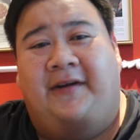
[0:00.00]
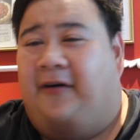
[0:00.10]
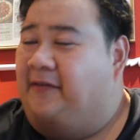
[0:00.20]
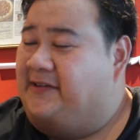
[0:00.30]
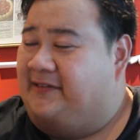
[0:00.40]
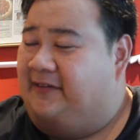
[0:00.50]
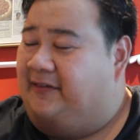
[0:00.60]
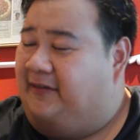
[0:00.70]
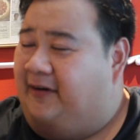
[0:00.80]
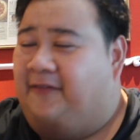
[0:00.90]
you always
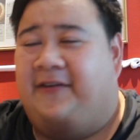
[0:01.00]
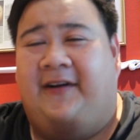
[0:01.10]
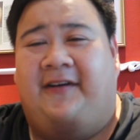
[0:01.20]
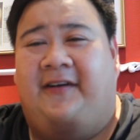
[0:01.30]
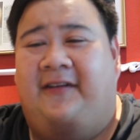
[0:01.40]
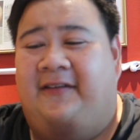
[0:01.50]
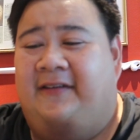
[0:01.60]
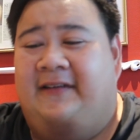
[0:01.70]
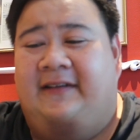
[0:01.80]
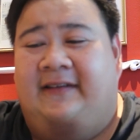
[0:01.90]
offer the girl
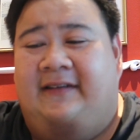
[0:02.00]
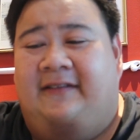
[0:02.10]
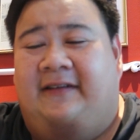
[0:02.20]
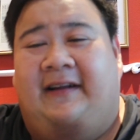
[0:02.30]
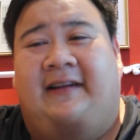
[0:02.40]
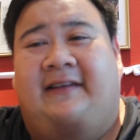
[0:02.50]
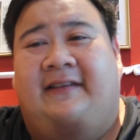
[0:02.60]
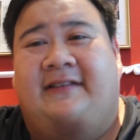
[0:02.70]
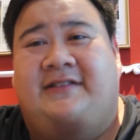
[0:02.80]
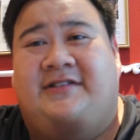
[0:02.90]
and
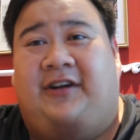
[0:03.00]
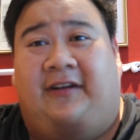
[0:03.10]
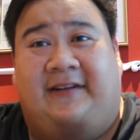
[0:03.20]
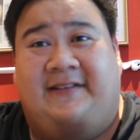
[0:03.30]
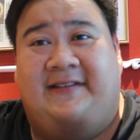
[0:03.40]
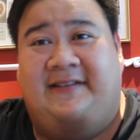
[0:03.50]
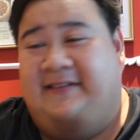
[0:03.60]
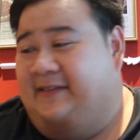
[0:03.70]
chocolates